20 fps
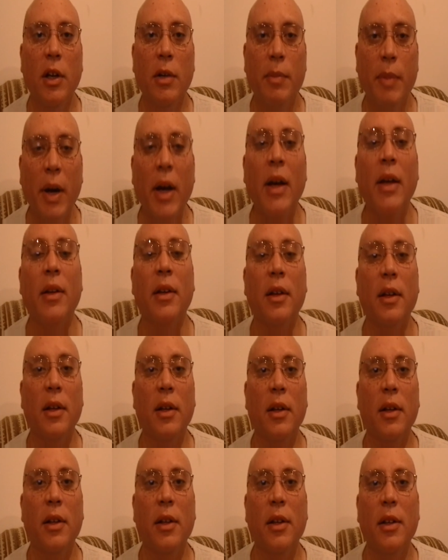But
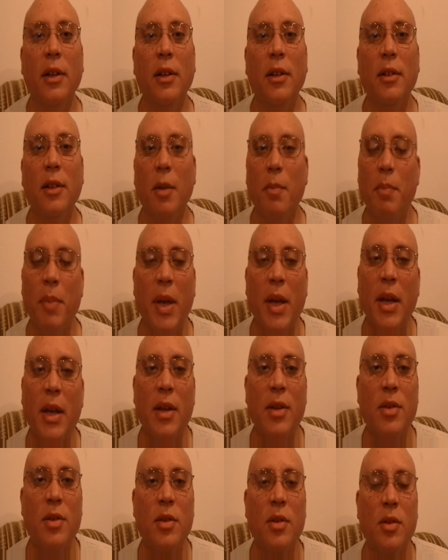the
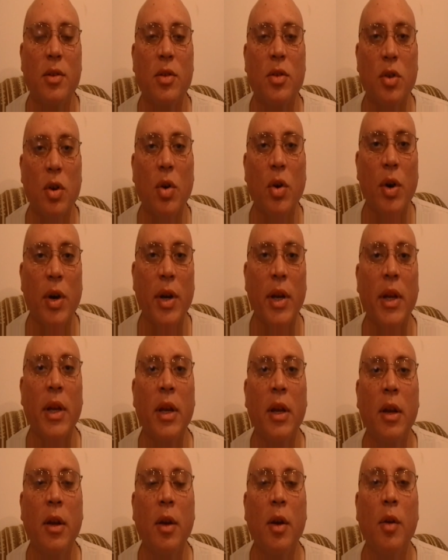biggest
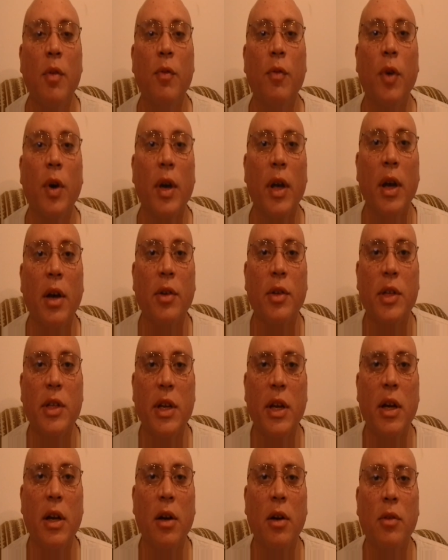story for
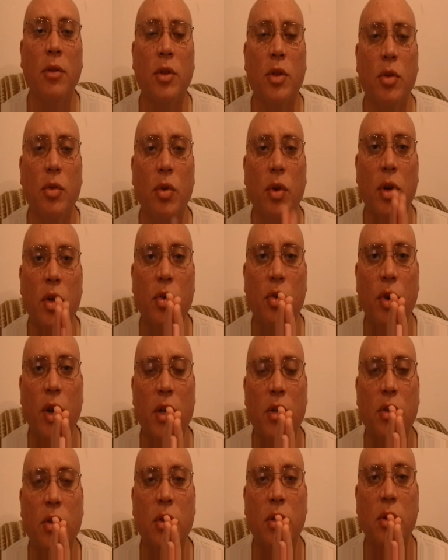LTL to
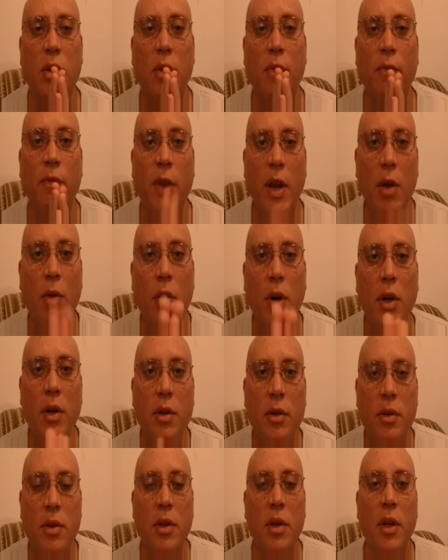address to the
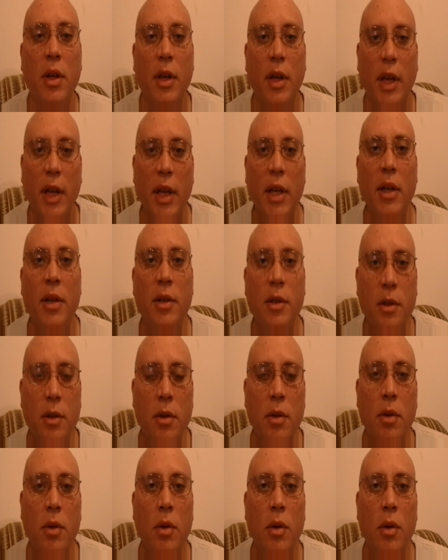viewers is,